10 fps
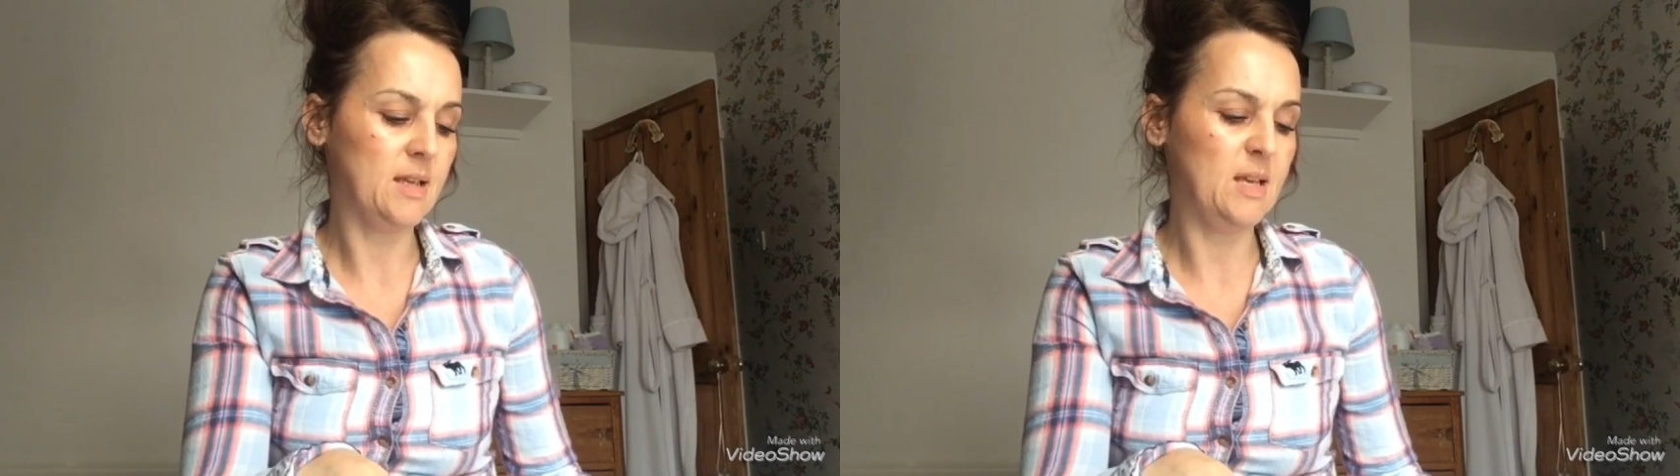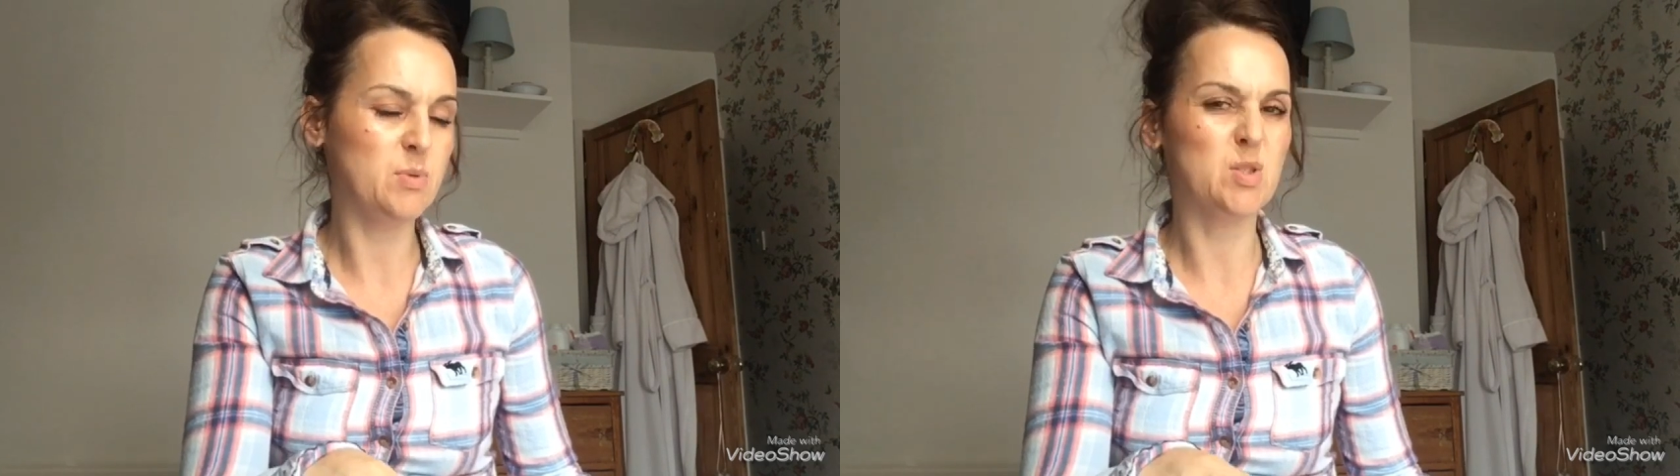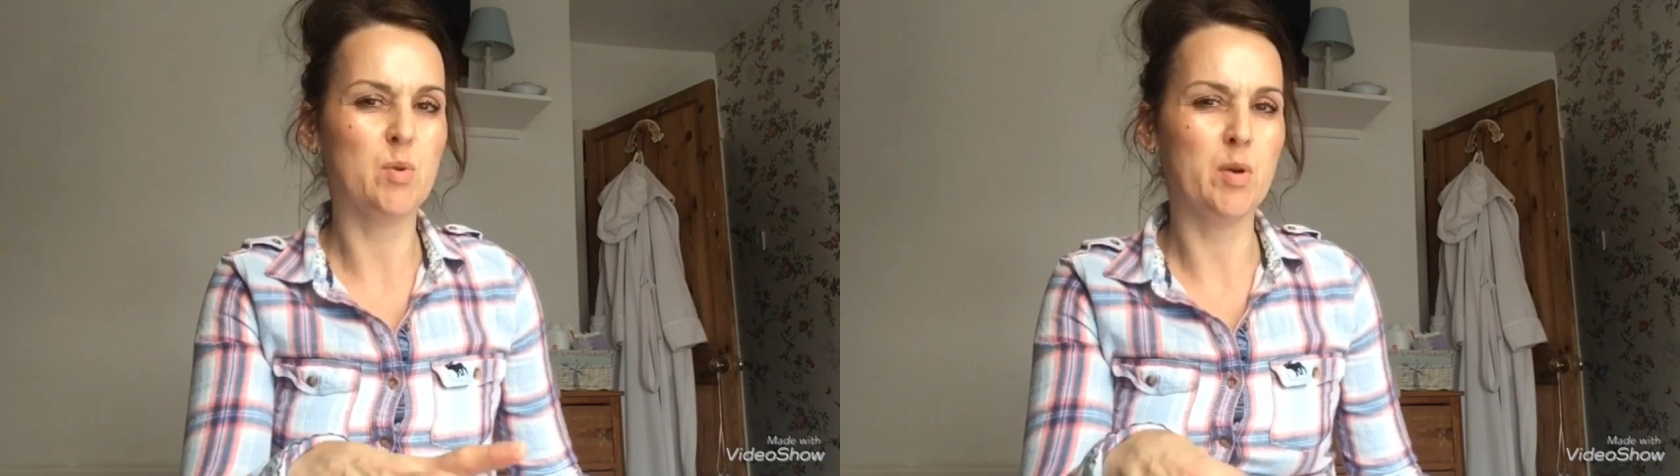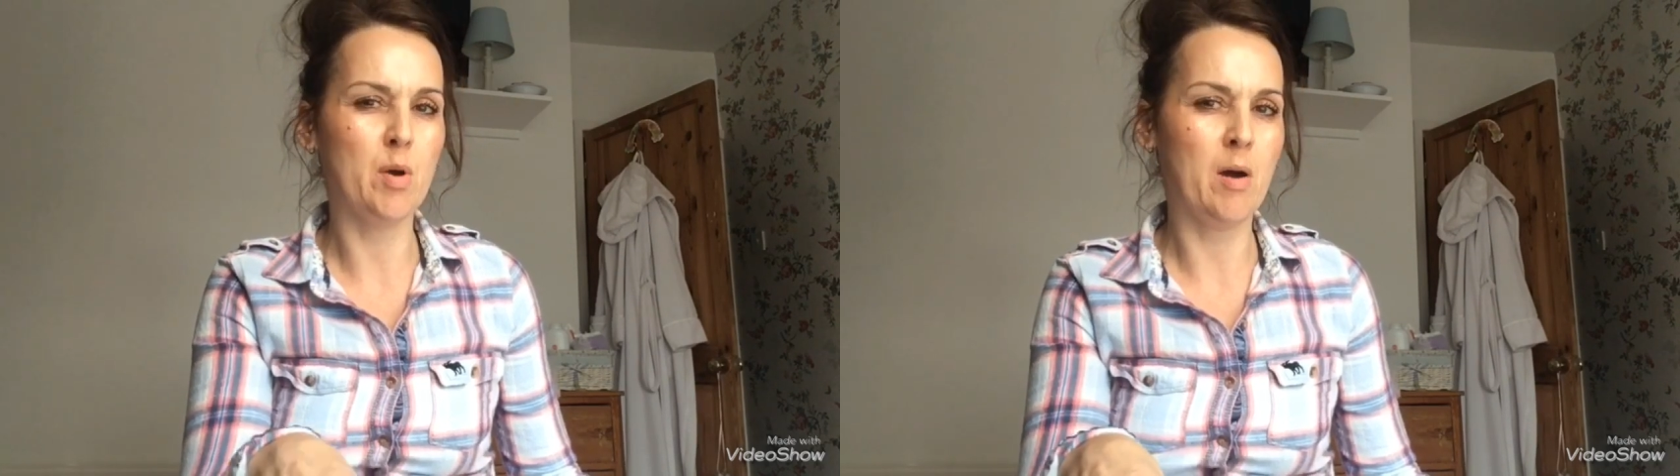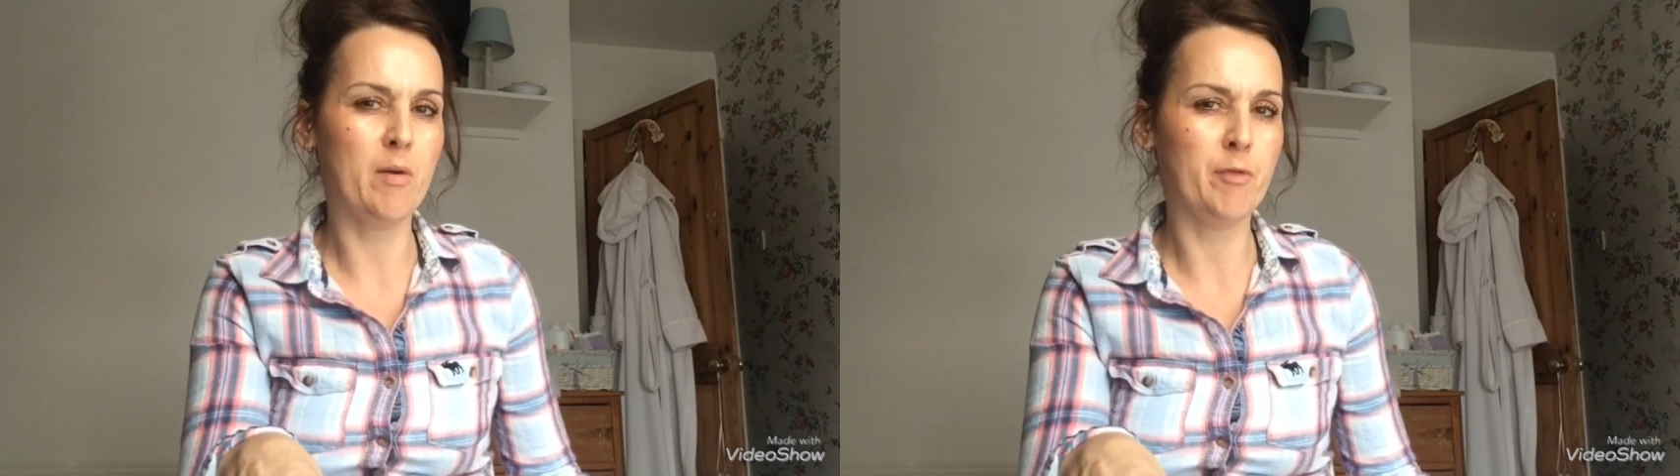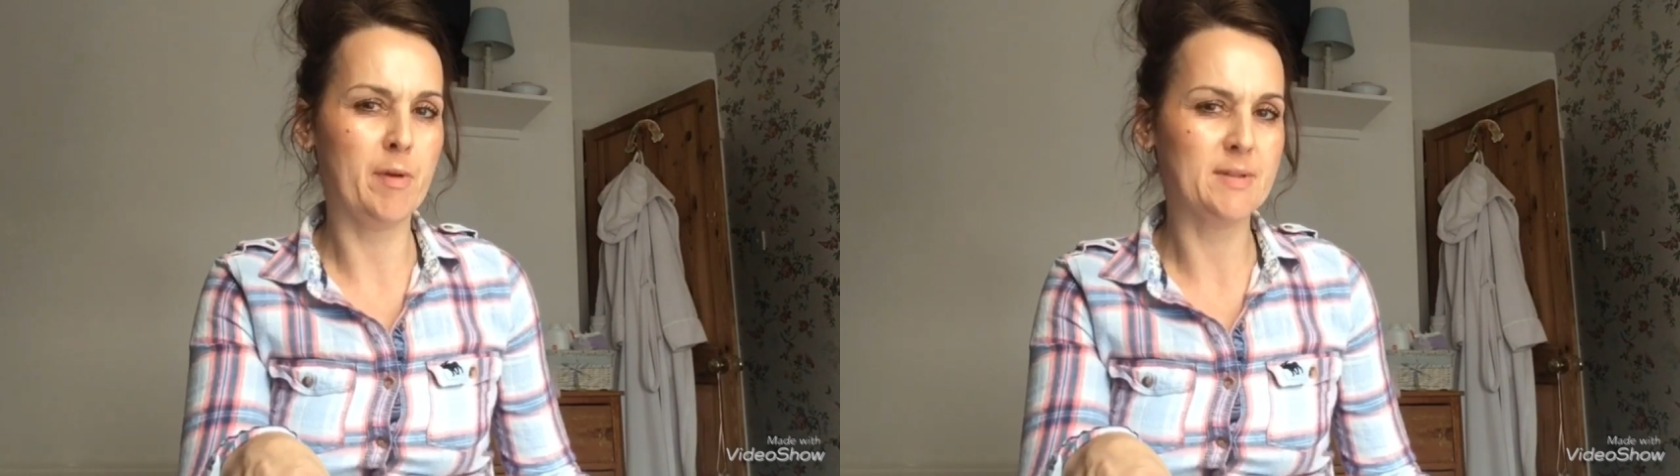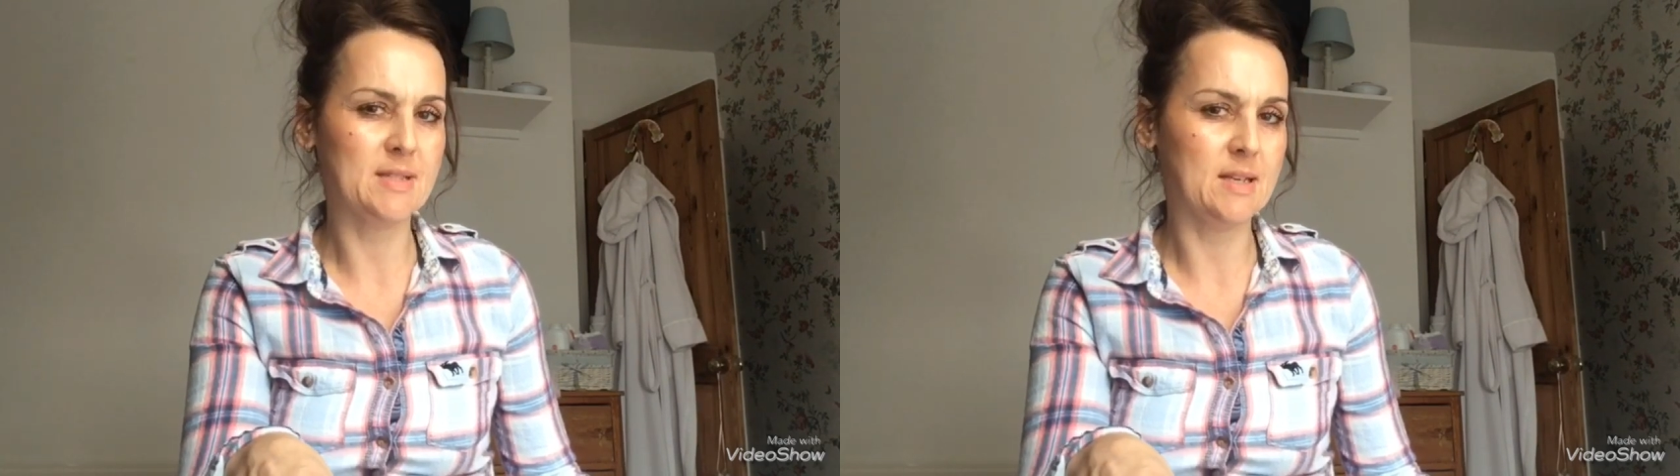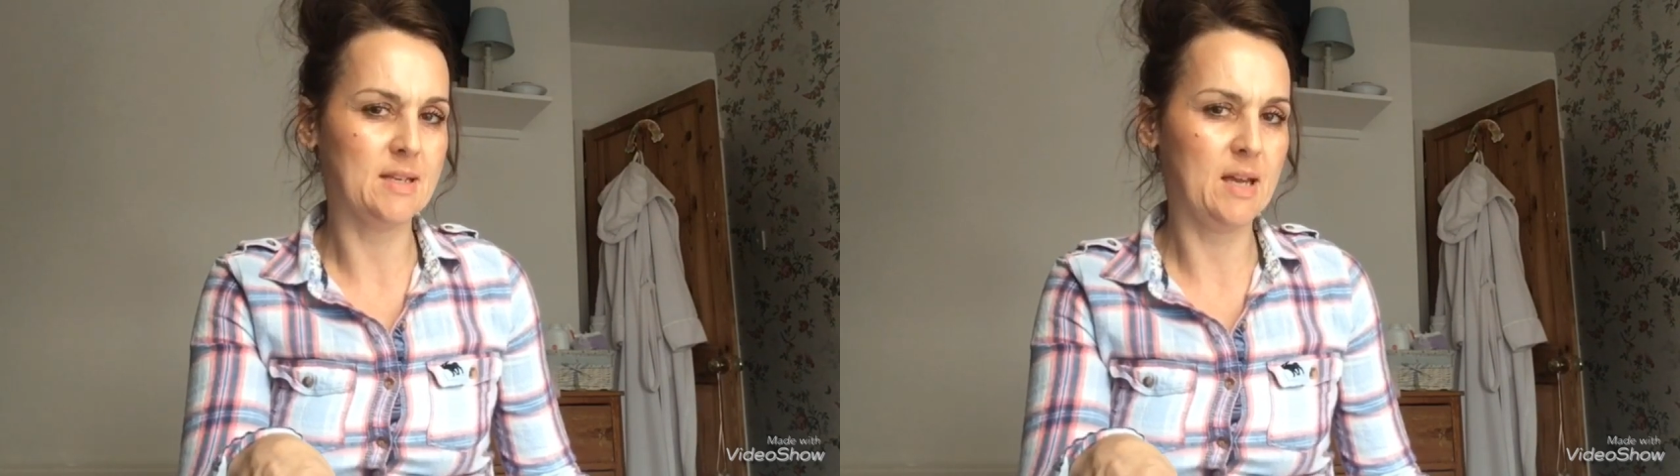he was sort of not up for it
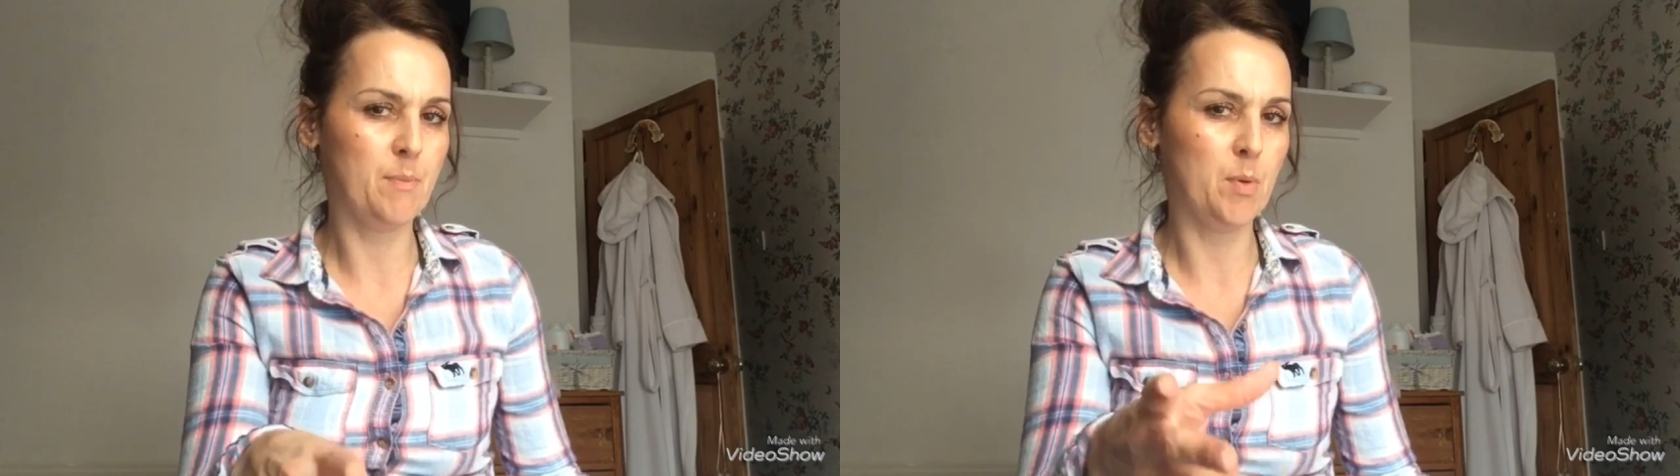Sunday,